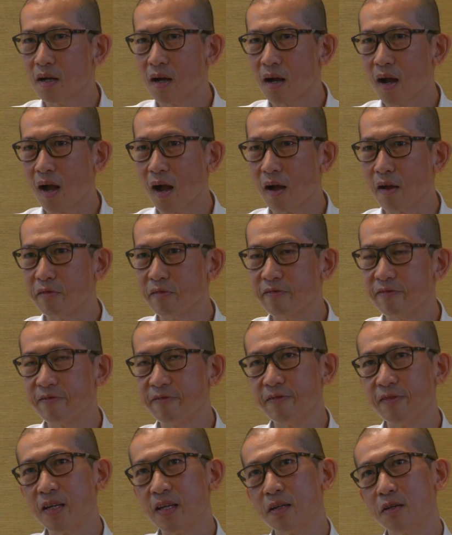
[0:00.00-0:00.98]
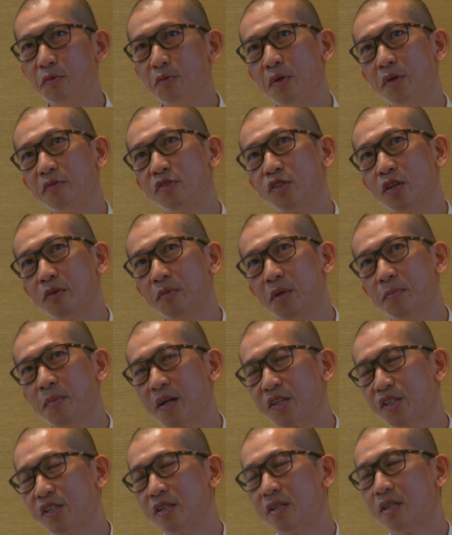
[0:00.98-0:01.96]
I think with some
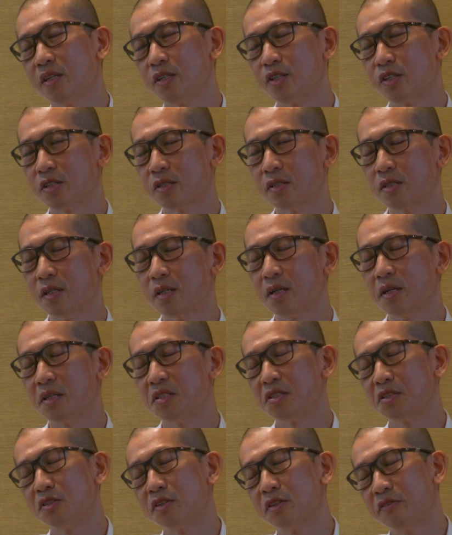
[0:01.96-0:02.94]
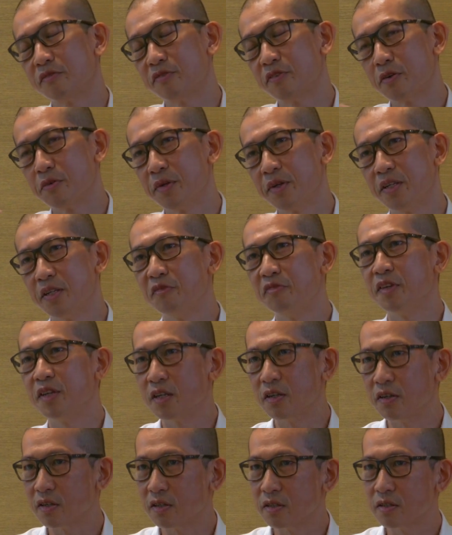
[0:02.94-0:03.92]
imagination, it's not very
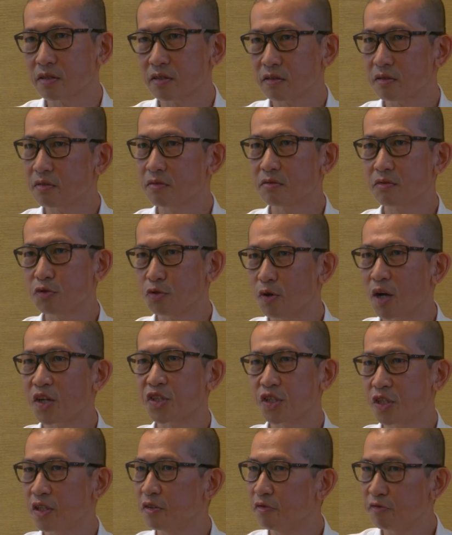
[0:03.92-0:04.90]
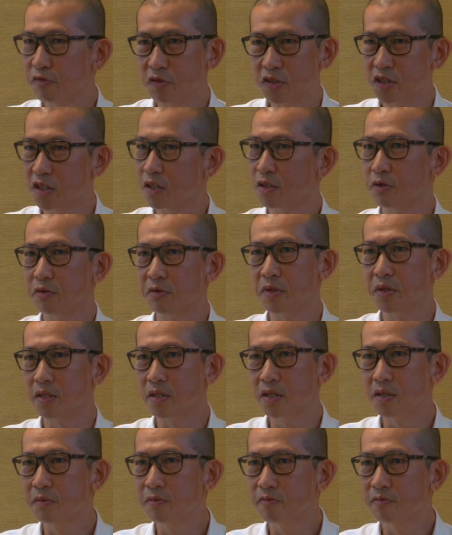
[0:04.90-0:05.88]
difficult to achieve food
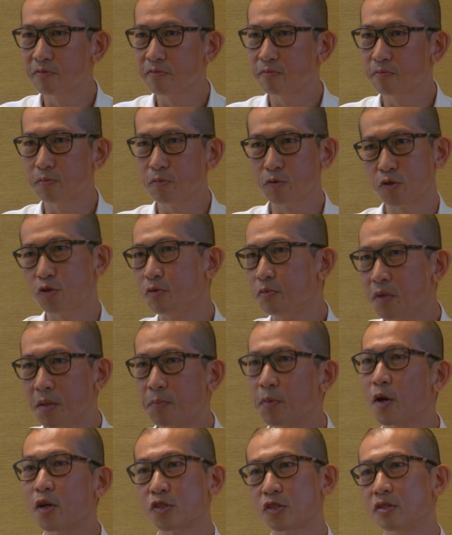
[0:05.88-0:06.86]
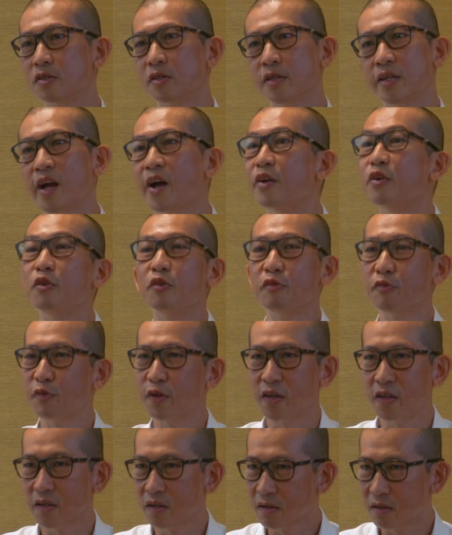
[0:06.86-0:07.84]
security. To me personally, I don't think
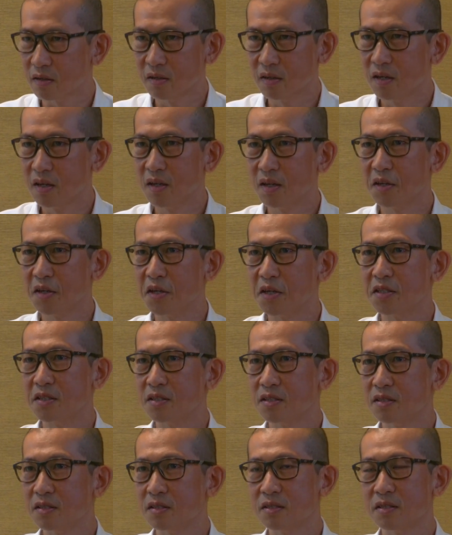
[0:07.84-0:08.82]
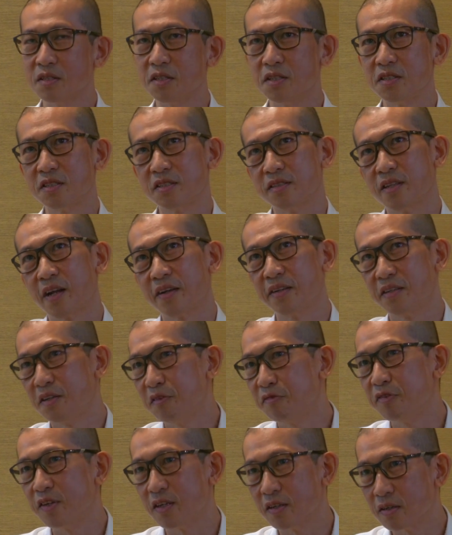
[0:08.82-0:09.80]
it's that
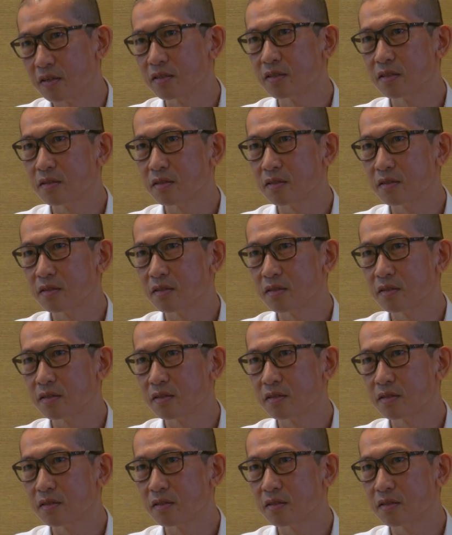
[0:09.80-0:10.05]
difficult.